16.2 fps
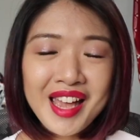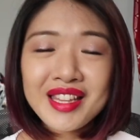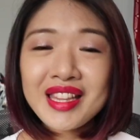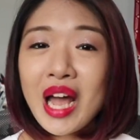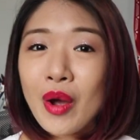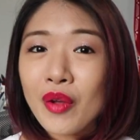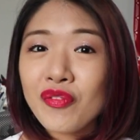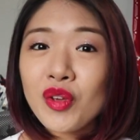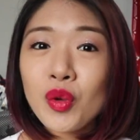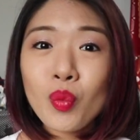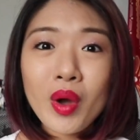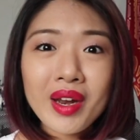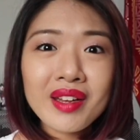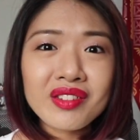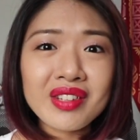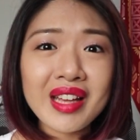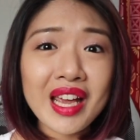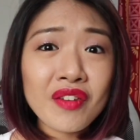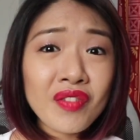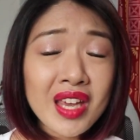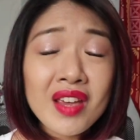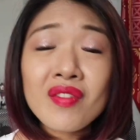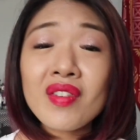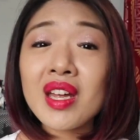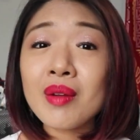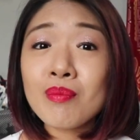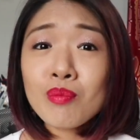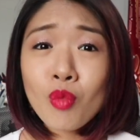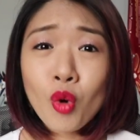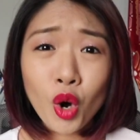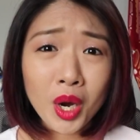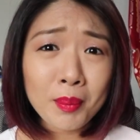Now, if you want to save even
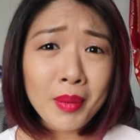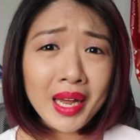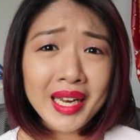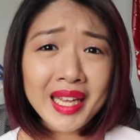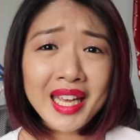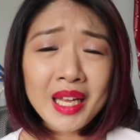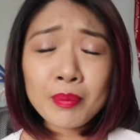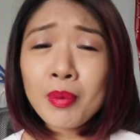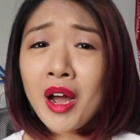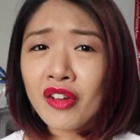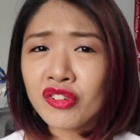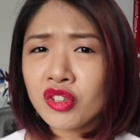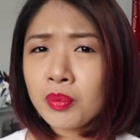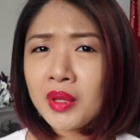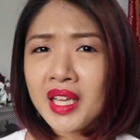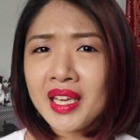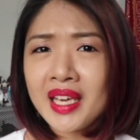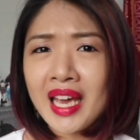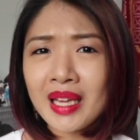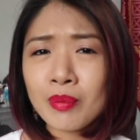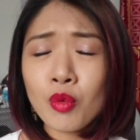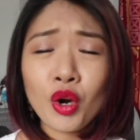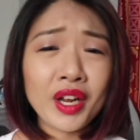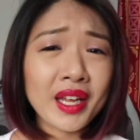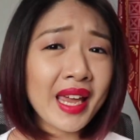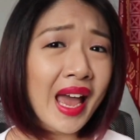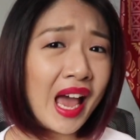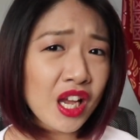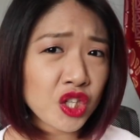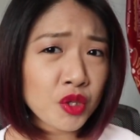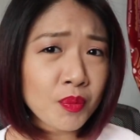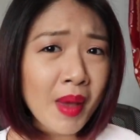more money and possibly get more
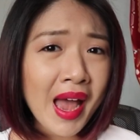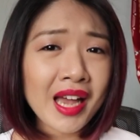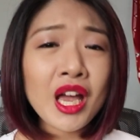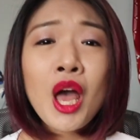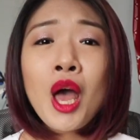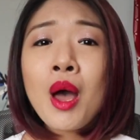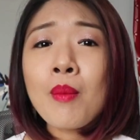cash back,